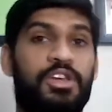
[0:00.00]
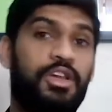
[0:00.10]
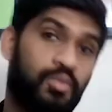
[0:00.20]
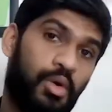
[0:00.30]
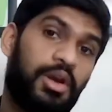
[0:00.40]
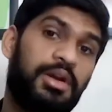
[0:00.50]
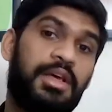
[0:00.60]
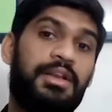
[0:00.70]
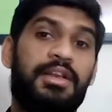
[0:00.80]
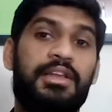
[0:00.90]

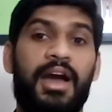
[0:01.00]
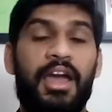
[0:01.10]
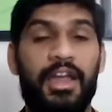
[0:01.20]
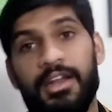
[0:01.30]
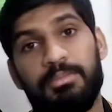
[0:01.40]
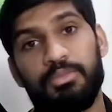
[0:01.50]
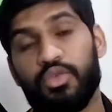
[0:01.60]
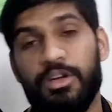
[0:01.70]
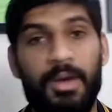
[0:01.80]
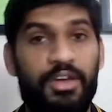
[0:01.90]
involuntarily I end up
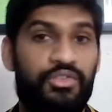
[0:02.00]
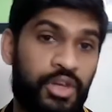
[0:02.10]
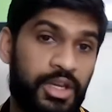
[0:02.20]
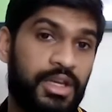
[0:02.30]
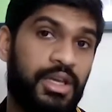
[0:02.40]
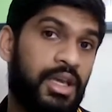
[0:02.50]
moving my feet.